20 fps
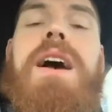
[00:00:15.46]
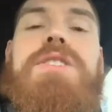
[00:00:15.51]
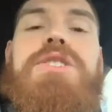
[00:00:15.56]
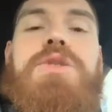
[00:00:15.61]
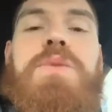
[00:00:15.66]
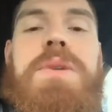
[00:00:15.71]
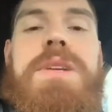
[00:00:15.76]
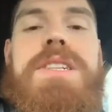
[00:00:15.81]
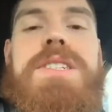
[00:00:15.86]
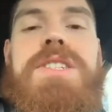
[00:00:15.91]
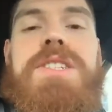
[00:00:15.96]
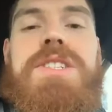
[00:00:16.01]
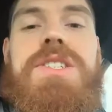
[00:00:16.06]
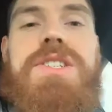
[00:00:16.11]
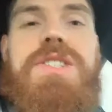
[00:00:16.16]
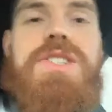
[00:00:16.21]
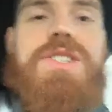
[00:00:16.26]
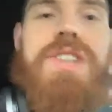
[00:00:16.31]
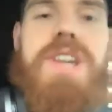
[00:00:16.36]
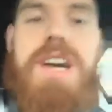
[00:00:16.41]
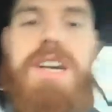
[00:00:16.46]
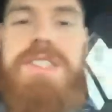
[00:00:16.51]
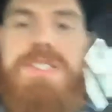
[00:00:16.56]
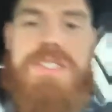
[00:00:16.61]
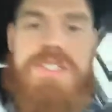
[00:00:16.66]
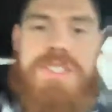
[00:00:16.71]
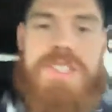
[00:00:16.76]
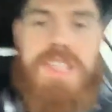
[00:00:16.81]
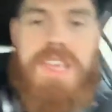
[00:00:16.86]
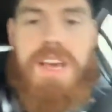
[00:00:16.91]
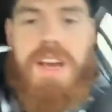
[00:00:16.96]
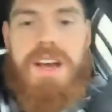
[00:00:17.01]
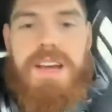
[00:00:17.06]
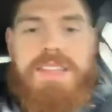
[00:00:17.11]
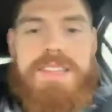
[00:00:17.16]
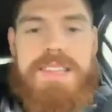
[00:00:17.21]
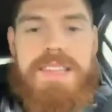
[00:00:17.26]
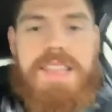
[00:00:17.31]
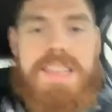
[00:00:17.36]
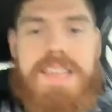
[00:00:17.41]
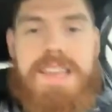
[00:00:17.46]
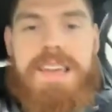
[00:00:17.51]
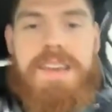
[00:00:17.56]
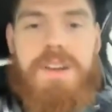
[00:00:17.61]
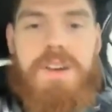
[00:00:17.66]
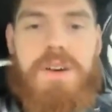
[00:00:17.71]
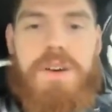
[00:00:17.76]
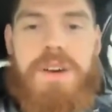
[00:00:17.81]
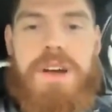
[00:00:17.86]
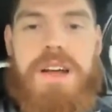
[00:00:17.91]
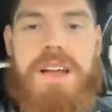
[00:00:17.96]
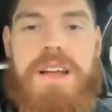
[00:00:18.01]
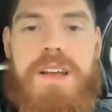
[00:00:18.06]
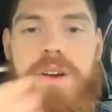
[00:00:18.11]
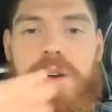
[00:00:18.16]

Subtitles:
discuss the idea or